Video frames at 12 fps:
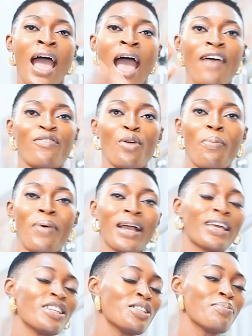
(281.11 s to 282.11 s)
have your
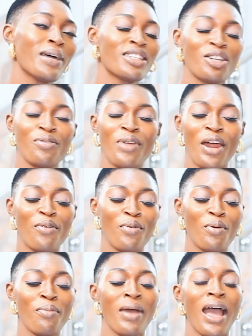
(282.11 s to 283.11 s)
packaging material
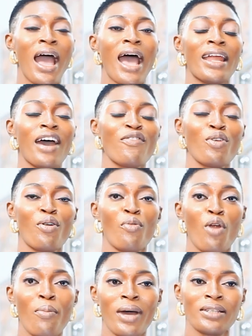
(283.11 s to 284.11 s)
room, and have your
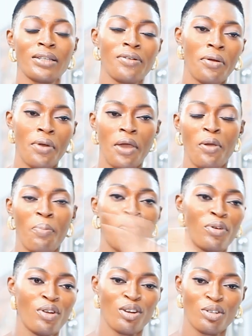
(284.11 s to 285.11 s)
raw material room and your
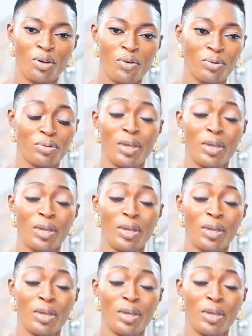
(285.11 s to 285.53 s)
production room.